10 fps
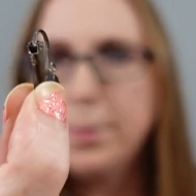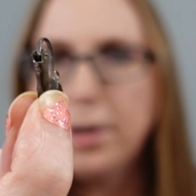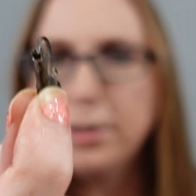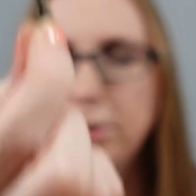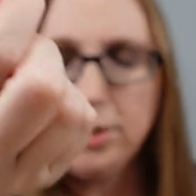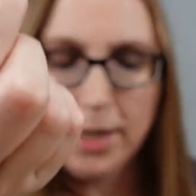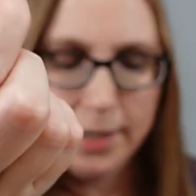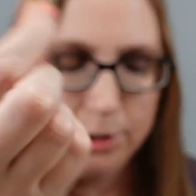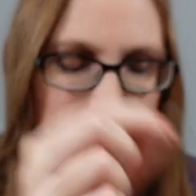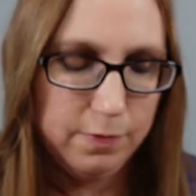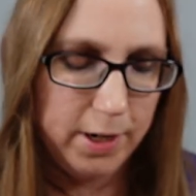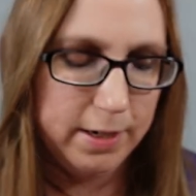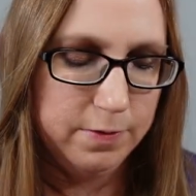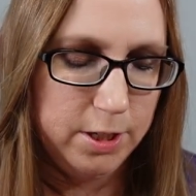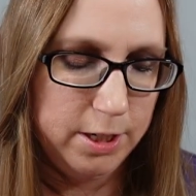marked
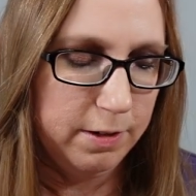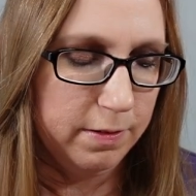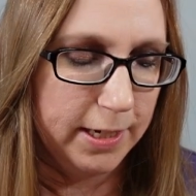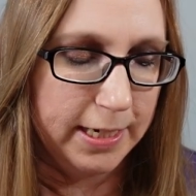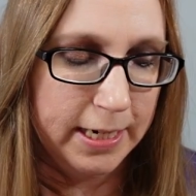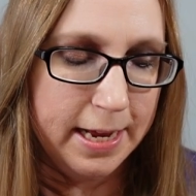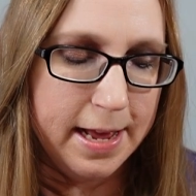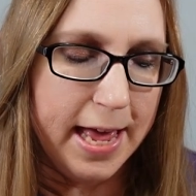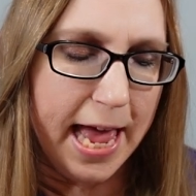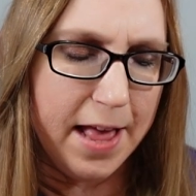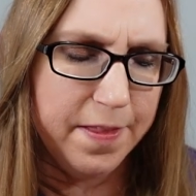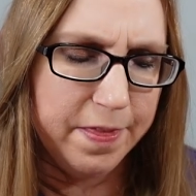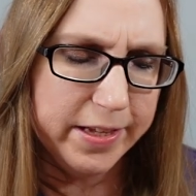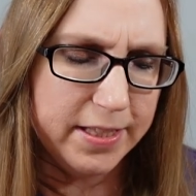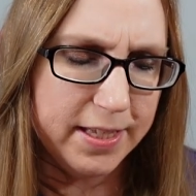925 sterling. And then
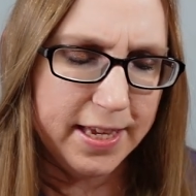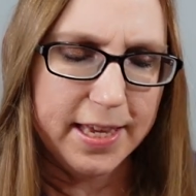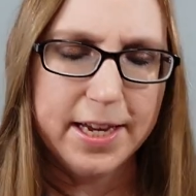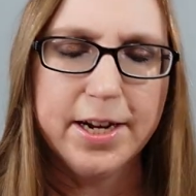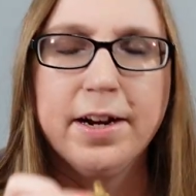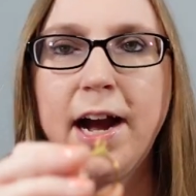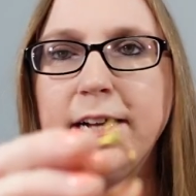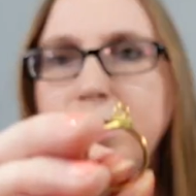this thing here, I